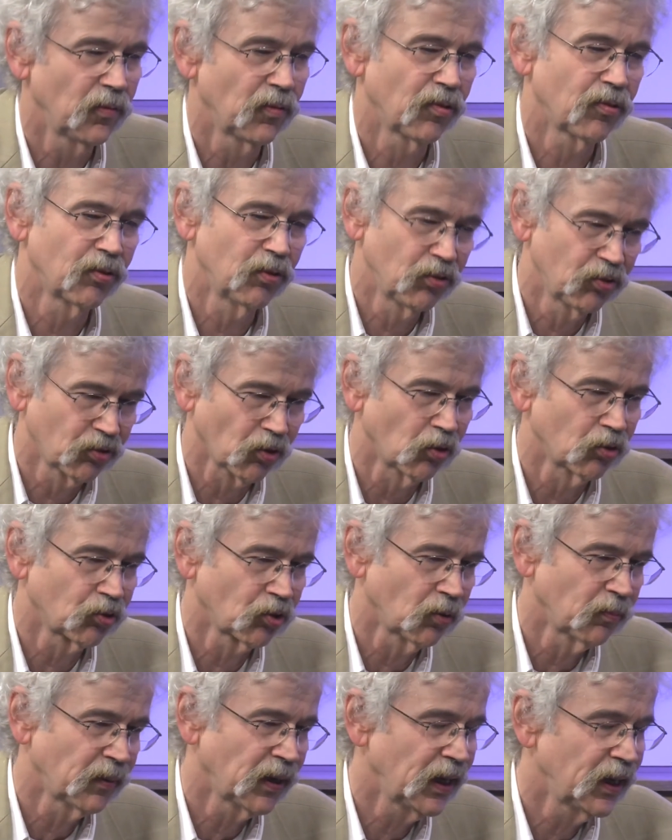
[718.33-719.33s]
through
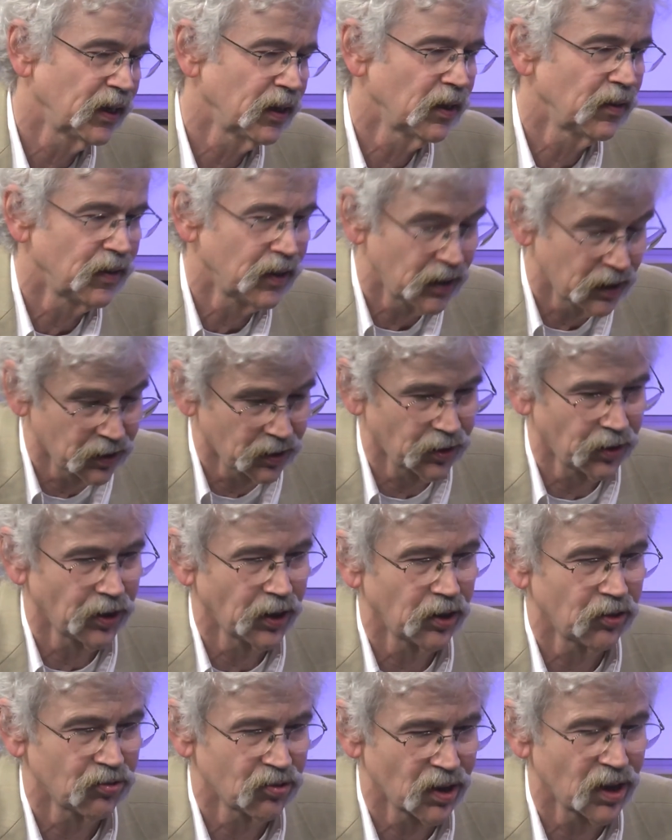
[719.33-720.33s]
social media and the
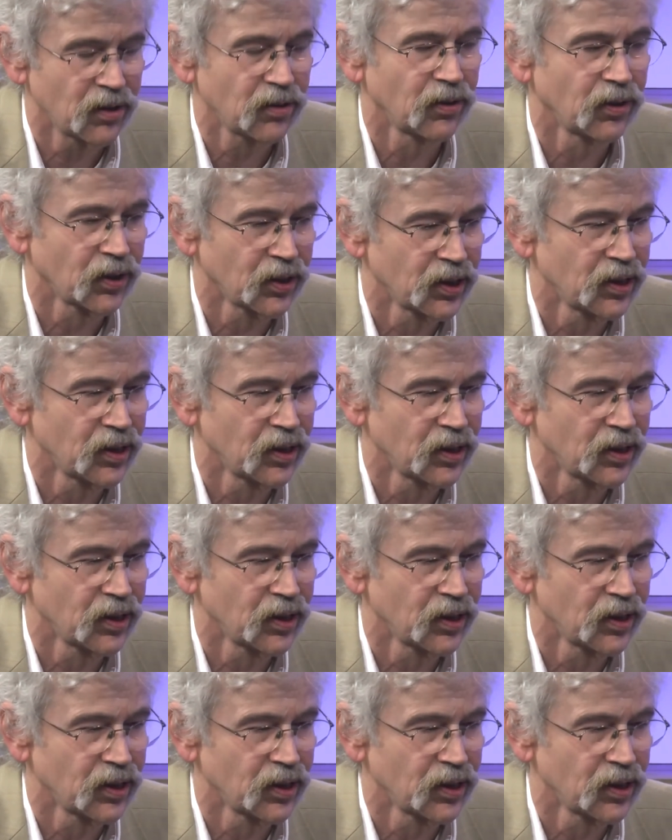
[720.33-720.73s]
internet generally